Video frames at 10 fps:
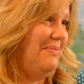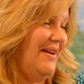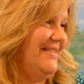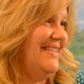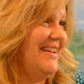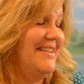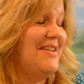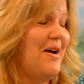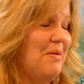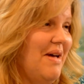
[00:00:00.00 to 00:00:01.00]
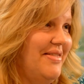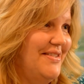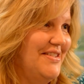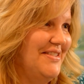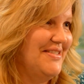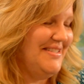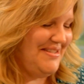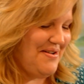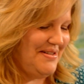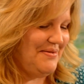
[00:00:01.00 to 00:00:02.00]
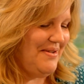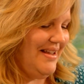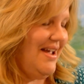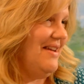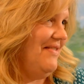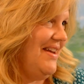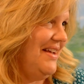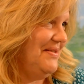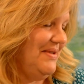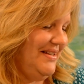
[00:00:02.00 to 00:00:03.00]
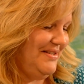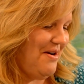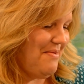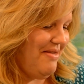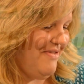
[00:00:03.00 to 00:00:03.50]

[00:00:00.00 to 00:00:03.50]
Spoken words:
Parents like to talk about their children, so it's really kind of a nice one to start with